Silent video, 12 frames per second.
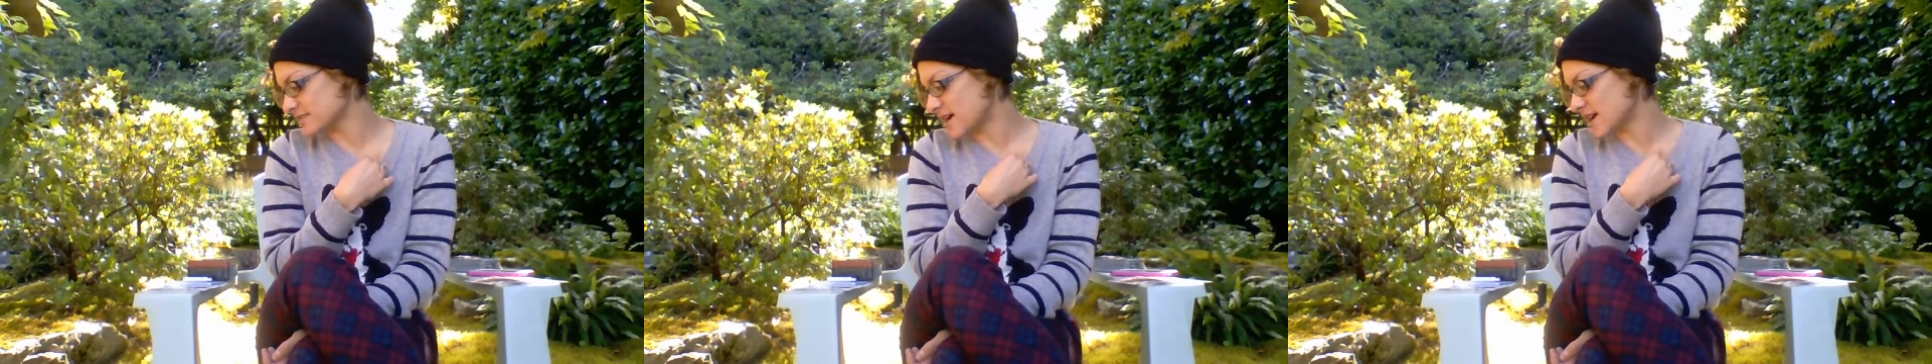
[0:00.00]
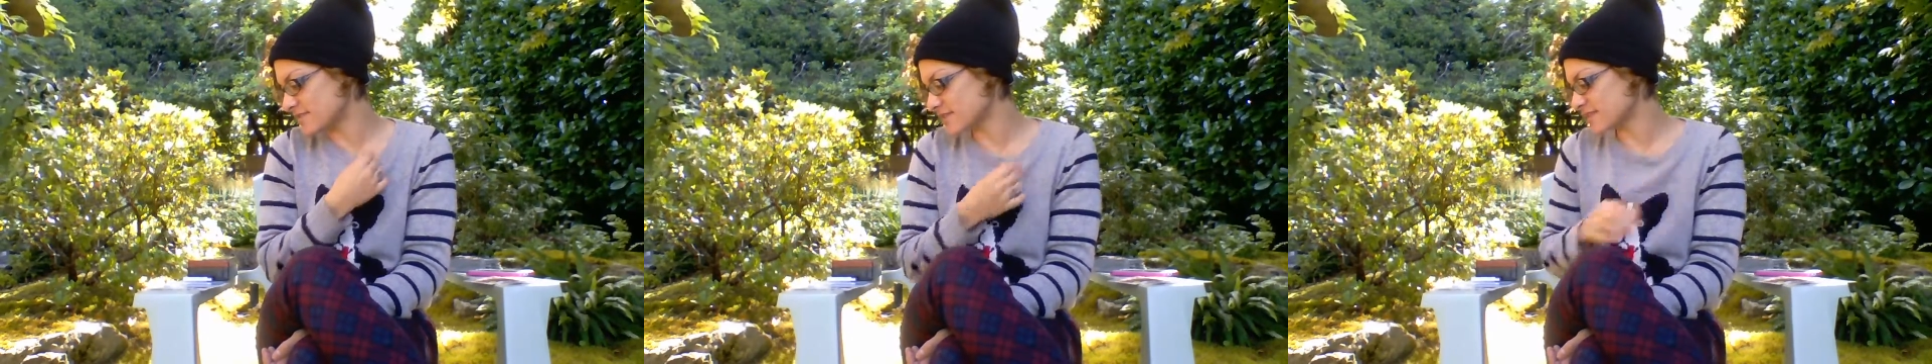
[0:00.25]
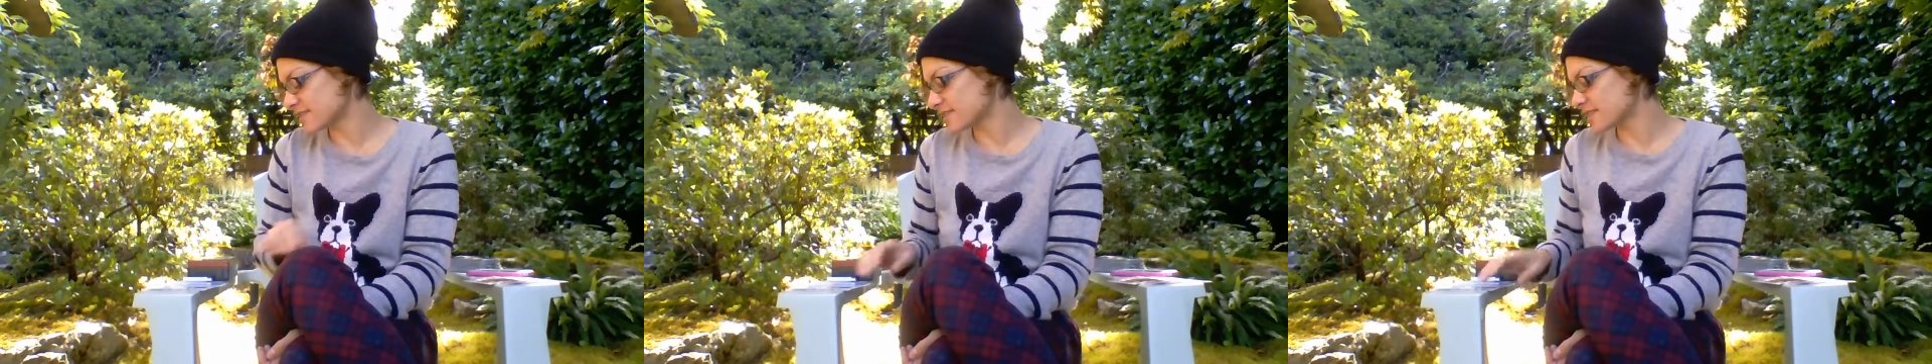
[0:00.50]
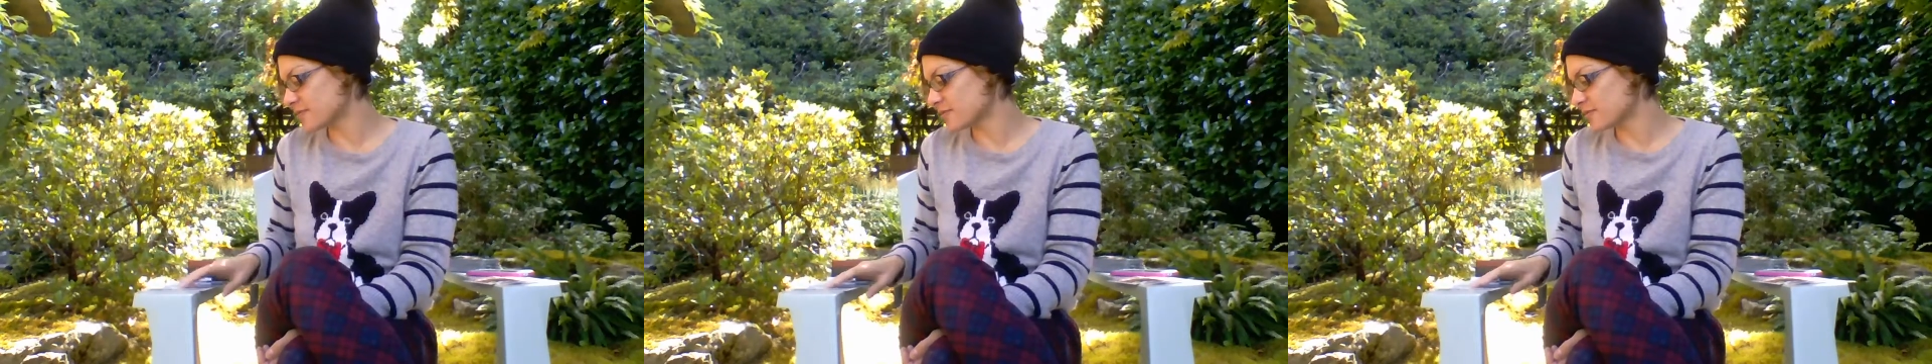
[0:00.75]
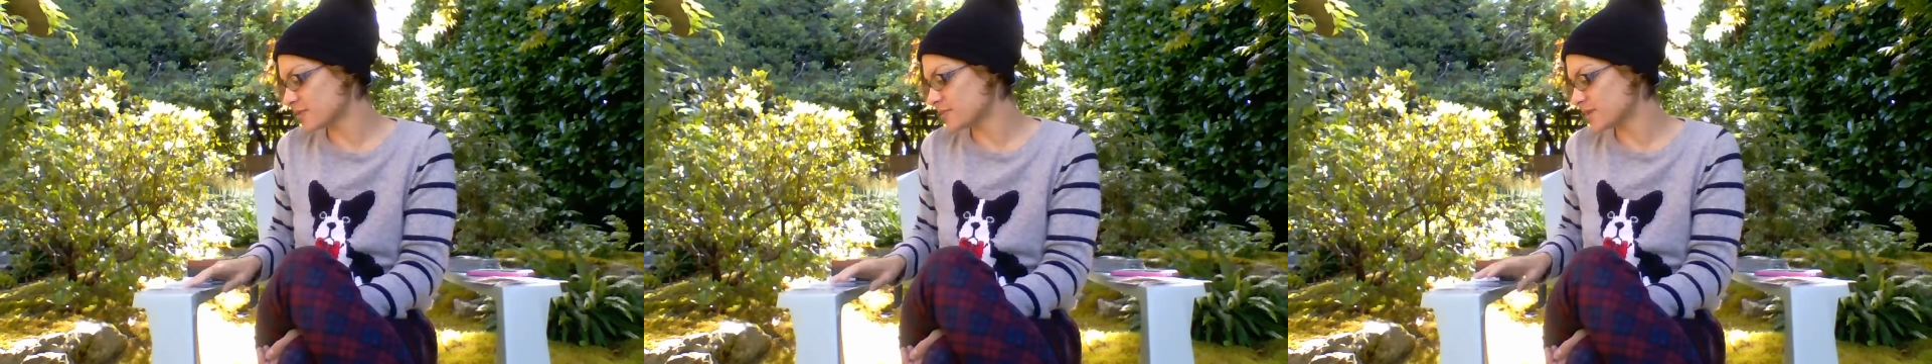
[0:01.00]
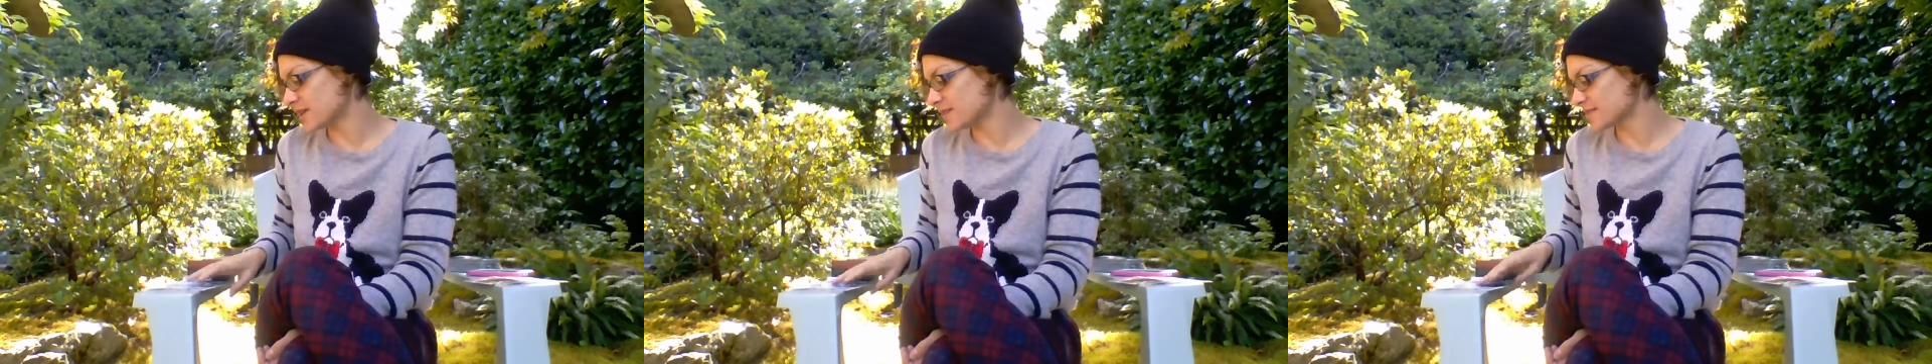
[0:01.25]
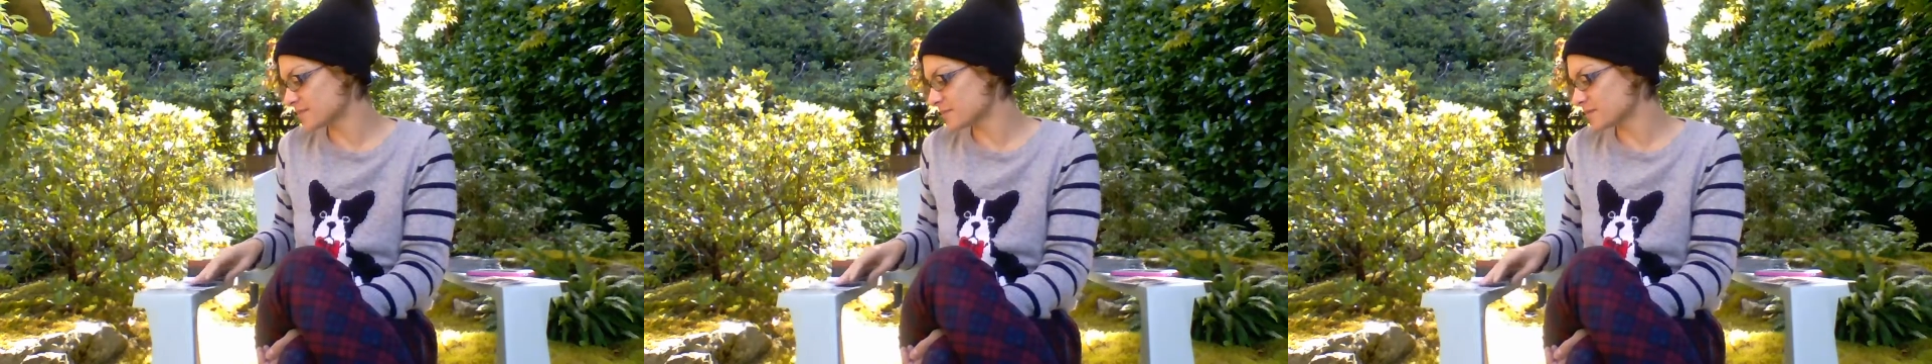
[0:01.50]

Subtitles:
I think that there will be some